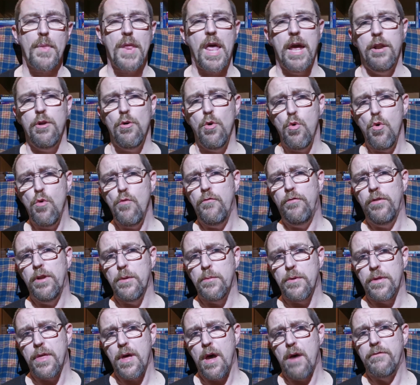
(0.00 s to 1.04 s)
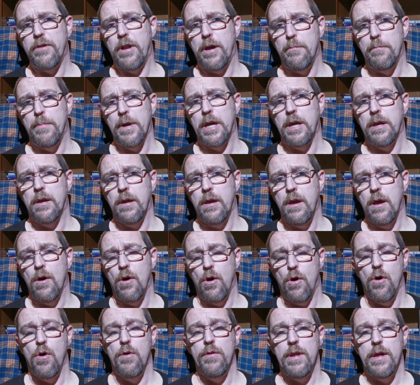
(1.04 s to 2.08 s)
And hopefully with having a big
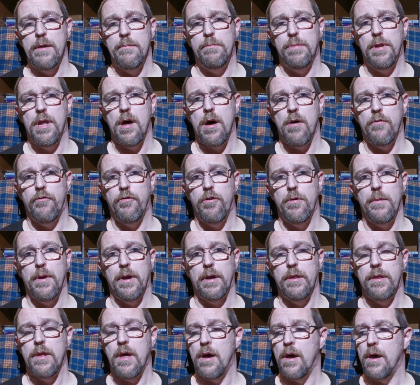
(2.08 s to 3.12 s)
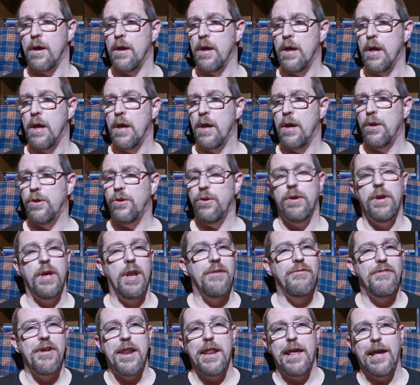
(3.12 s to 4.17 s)
online platform like that, you can
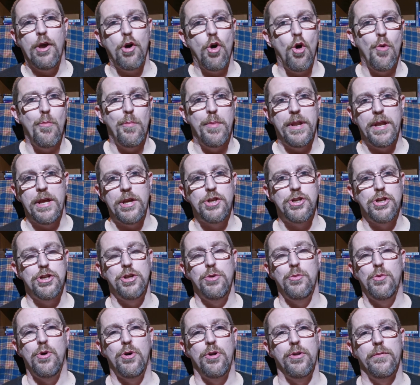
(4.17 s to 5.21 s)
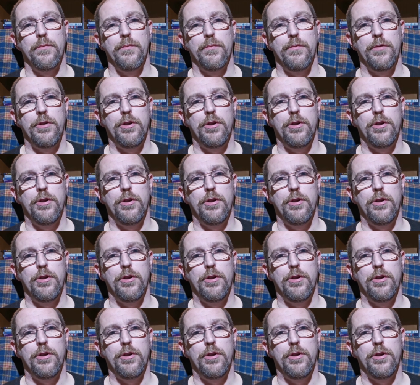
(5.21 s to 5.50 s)
have any combination you want.